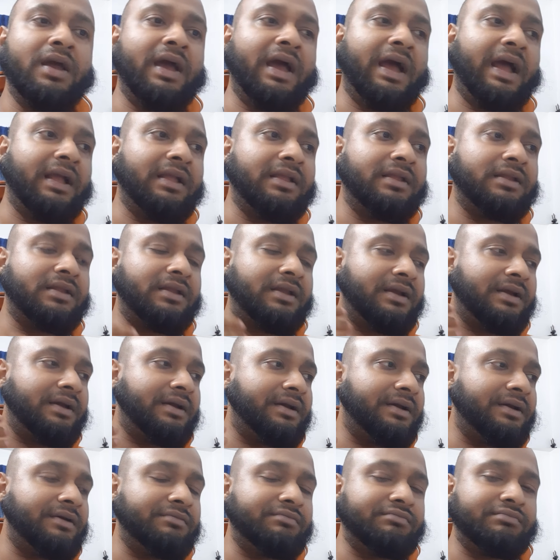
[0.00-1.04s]
And
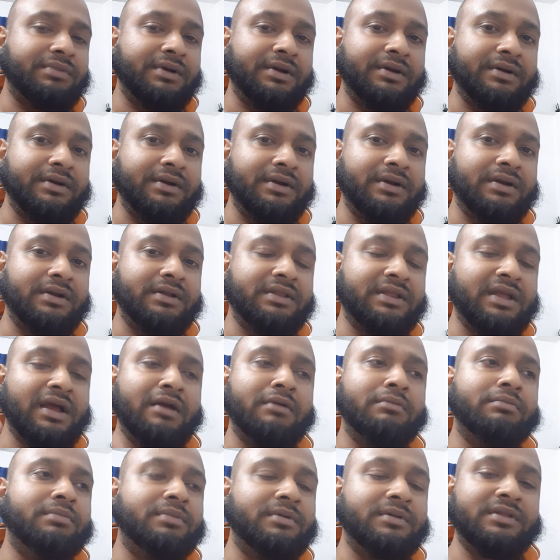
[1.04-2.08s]

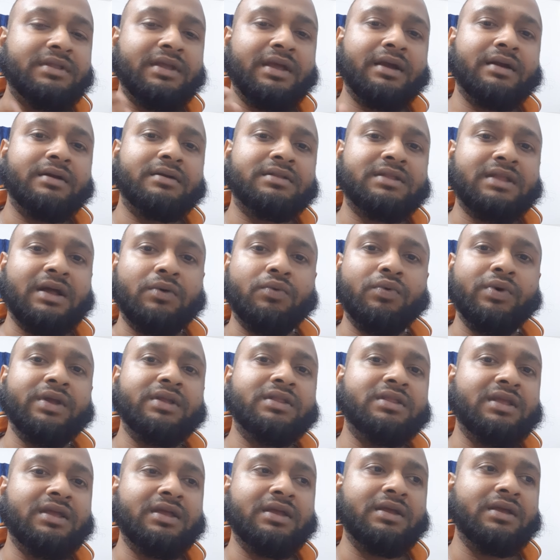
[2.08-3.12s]
the way
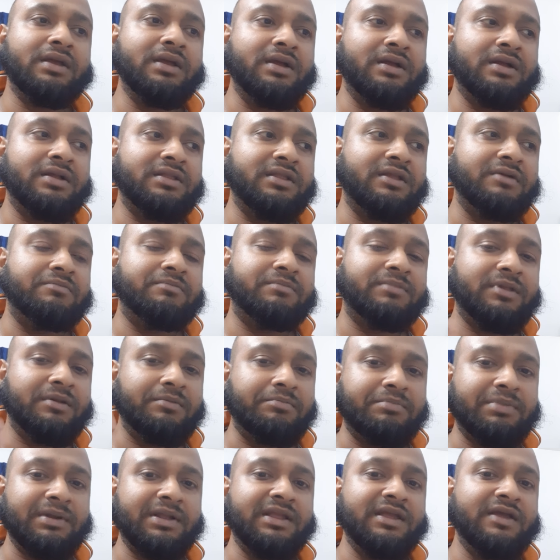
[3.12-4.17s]
they
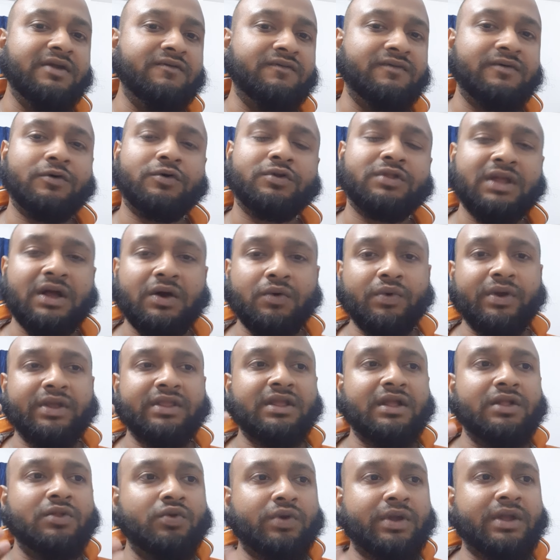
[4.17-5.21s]
believe, or the way
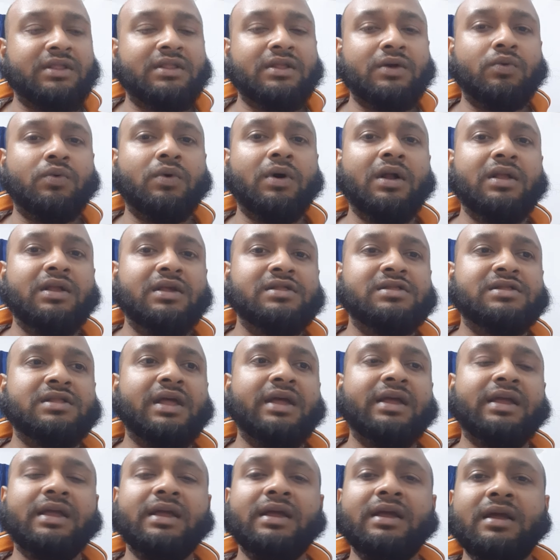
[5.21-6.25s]
they look at the world, is
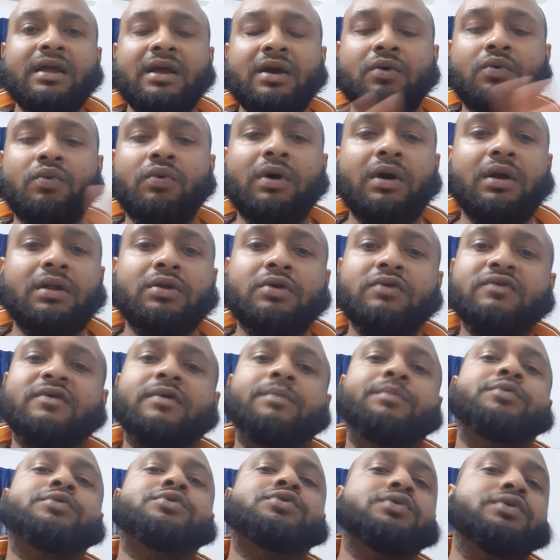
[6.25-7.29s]
like a world of
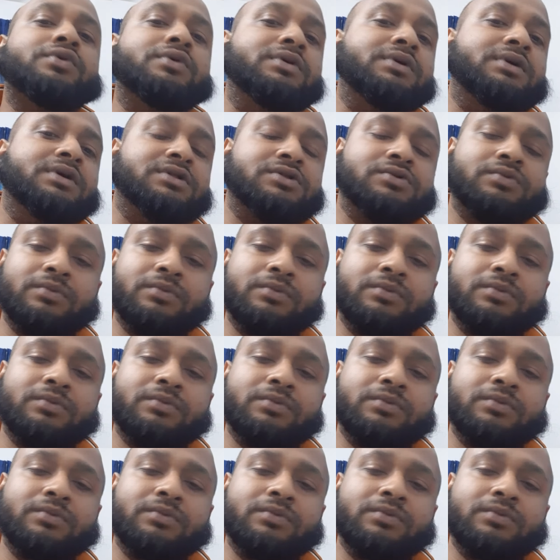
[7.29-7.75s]
opportunities.